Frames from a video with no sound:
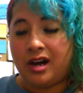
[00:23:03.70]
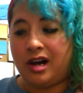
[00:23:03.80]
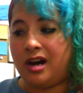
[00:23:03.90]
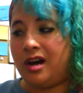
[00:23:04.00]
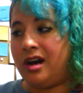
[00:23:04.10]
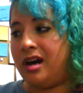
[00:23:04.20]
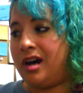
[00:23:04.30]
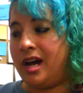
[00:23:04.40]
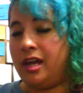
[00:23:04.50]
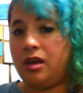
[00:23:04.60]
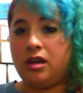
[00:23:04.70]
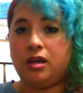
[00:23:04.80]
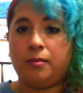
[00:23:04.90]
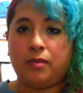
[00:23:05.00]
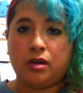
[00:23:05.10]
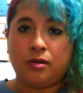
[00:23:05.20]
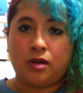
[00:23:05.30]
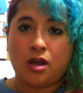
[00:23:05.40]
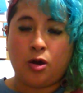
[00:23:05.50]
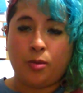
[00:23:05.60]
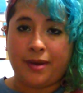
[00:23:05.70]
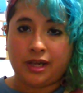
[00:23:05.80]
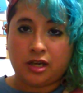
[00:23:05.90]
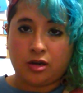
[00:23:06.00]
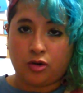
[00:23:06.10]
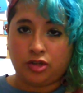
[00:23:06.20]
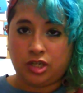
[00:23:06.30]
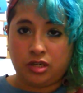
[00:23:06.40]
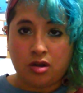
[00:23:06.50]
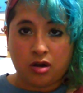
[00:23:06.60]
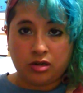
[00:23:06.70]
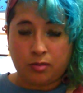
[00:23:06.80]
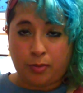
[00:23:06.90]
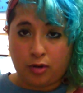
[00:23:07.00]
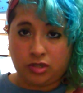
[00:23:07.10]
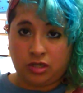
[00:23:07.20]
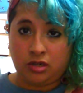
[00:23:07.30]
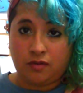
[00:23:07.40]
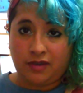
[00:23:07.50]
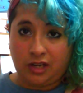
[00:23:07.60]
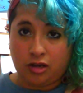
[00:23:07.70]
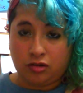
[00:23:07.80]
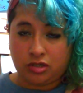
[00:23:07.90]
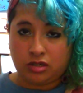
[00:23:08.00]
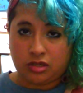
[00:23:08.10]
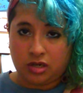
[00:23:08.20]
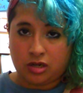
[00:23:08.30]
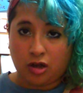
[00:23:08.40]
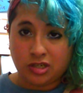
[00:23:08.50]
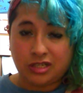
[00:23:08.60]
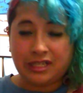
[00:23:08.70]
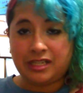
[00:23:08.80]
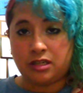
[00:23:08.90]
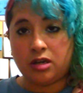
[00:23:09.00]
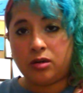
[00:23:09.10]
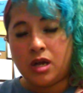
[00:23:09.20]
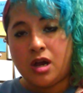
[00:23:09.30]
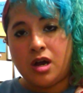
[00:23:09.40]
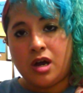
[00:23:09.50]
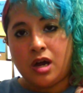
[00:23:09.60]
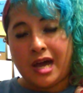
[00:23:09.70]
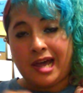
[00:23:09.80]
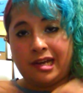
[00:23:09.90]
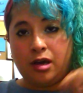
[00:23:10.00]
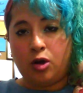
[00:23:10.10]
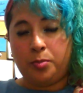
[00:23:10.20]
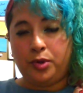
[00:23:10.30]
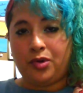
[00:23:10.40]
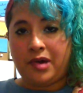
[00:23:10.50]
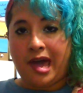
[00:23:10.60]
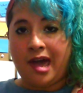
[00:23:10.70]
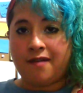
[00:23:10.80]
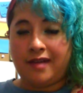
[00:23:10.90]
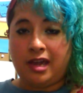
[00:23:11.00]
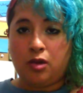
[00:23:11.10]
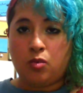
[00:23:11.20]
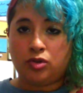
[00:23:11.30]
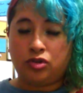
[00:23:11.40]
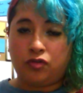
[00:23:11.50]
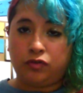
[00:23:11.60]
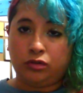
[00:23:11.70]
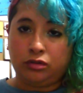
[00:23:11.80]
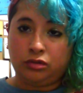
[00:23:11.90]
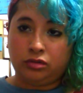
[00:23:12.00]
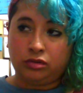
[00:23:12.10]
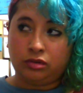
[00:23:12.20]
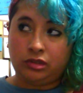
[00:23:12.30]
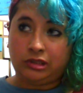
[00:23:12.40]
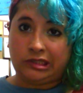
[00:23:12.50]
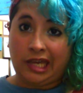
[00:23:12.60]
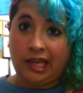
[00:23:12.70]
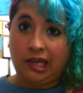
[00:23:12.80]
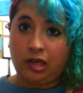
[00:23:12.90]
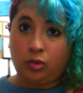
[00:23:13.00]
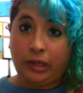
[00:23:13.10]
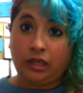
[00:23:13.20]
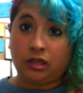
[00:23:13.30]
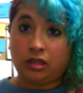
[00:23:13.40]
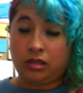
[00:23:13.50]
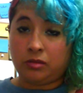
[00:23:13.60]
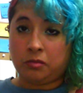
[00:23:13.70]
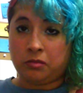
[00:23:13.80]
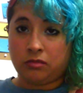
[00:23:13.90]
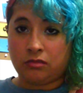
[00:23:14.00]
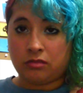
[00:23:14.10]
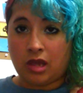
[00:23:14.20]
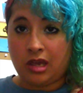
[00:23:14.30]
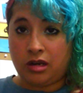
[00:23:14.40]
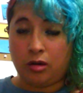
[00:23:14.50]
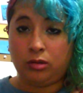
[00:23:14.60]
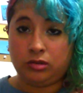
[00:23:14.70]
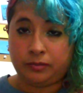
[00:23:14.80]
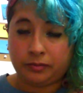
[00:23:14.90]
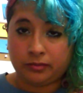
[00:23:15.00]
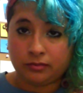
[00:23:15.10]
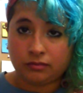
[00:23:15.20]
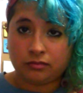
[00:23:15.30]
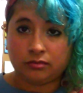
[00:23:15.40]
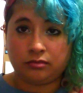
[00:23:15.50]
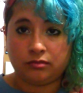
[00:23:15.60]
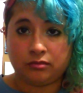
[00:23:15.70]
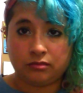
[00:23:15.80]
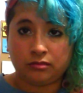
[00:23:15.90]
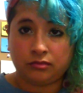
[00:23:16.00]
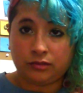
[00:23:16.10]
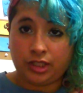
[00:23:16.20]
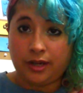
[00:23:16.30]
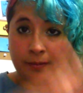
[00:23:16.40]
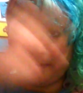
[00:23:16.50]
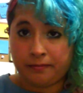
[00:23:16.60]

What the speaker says: I hope I can continue on posting videos constantly. So, and hope you have a wonderful day, week, and all. See ya.